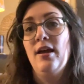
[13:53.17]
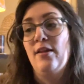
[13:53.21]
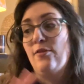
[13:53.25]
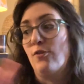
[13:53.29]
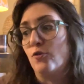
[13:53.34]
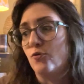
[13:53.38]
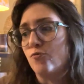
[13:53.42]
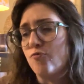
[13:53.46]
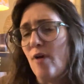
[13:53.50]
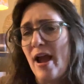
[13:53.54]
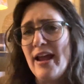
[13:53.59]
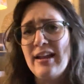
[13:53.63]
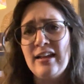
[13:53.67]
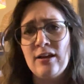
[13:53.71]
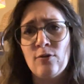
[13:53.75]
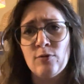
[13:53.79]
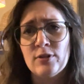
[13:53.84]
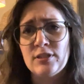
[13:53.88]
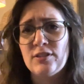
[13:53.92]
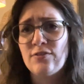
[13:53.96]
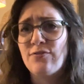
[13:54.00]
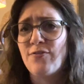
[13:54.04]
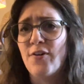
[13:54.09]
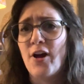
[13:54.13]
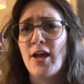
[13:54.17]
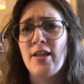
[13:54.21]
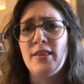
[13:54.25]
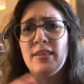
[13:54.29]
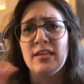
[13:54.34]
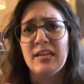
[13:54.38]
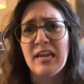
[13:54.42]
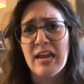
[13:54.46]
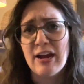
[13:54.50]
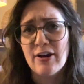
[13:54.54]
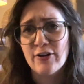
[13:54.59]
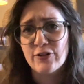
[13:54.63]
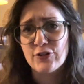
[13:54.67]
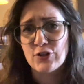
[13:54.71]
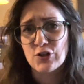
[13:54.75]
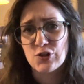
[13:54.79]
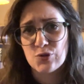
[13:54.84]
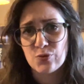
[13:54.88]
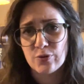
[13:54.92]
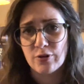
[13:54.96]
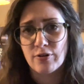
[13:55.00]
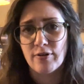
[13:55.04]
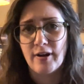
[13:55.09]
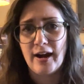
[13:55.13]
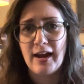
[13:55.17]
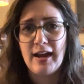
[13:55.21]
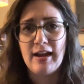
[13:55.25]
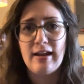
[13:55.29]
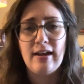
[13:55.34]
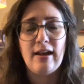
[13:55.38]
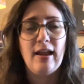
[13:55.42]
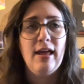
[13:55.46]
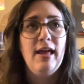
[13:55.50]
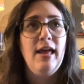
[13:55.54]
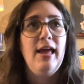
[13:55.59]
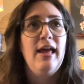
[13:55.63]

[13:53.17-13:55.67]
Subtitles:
The writing was fun. The characters were great.